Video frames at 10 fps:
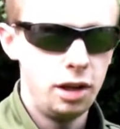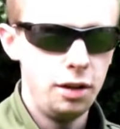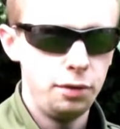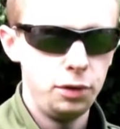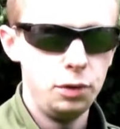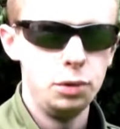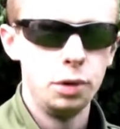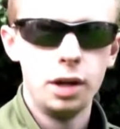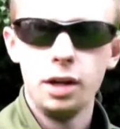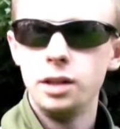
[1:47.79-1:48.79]
A few
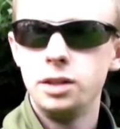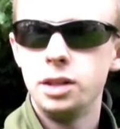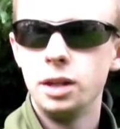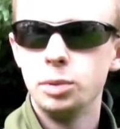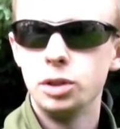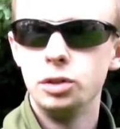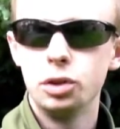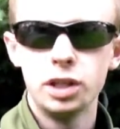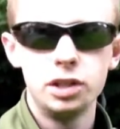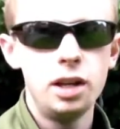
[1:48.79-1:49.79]
tips and
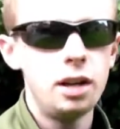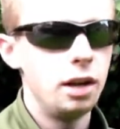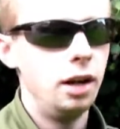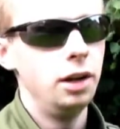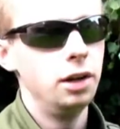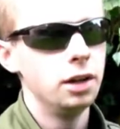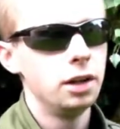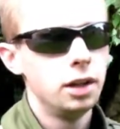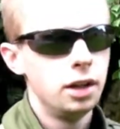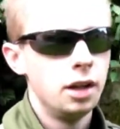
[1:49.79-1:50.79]
tricks there. And
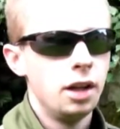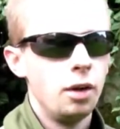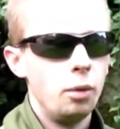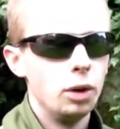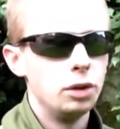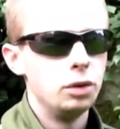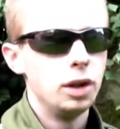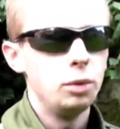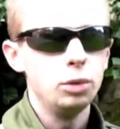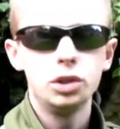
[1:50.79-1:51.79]
what I'll do
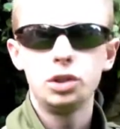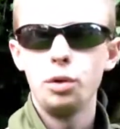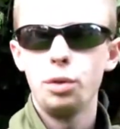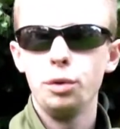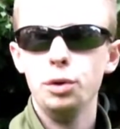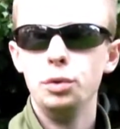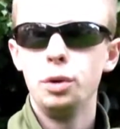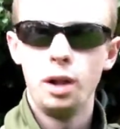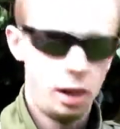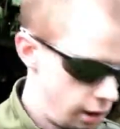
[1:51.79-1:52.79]
now, we'll just go through,
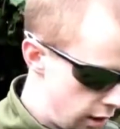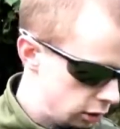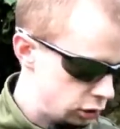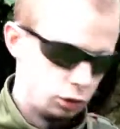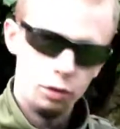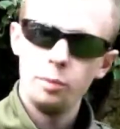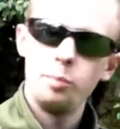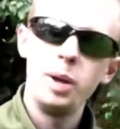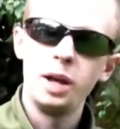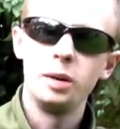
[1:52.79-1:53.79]
I'll just
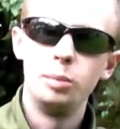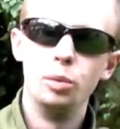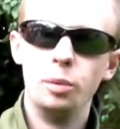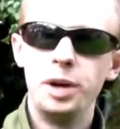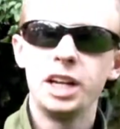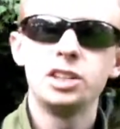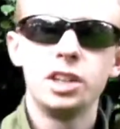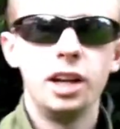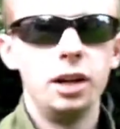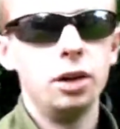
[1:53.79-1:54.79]
pick up all the mags,
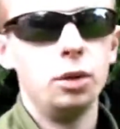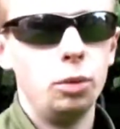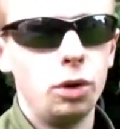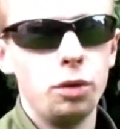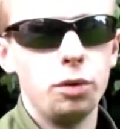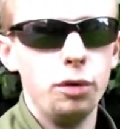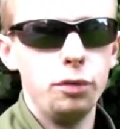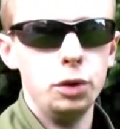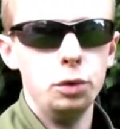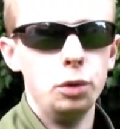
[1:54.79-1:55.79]
and we'll go through
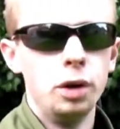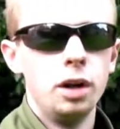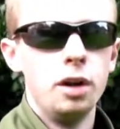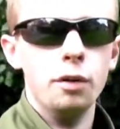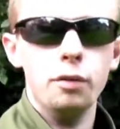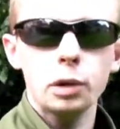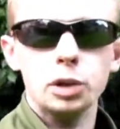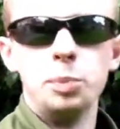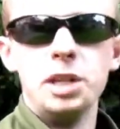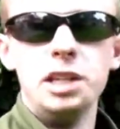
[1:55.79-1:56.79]
a few full
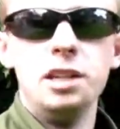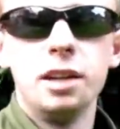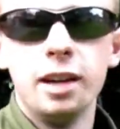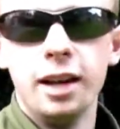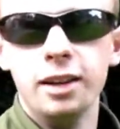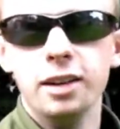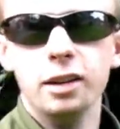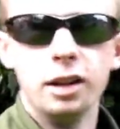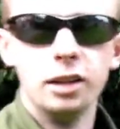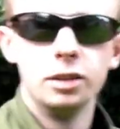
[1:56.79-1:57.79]
speed, and
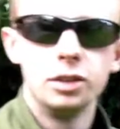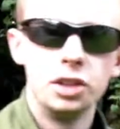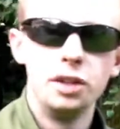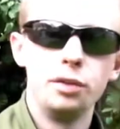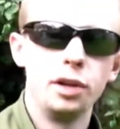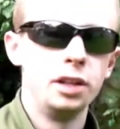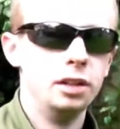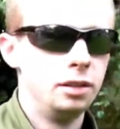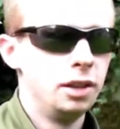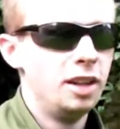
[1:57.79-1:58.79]
I'll see if I can
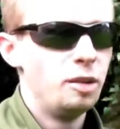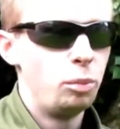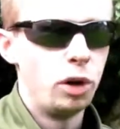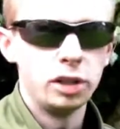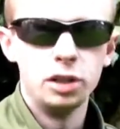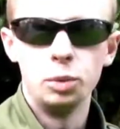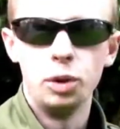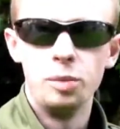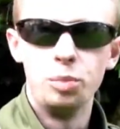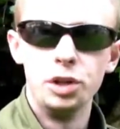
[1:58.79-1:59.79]
practice
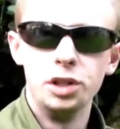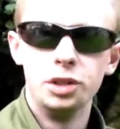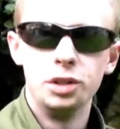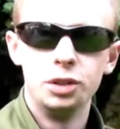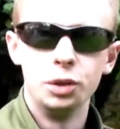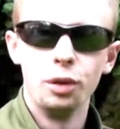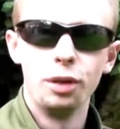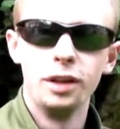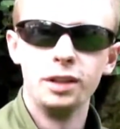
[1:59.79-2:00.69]
what I preach, sort of.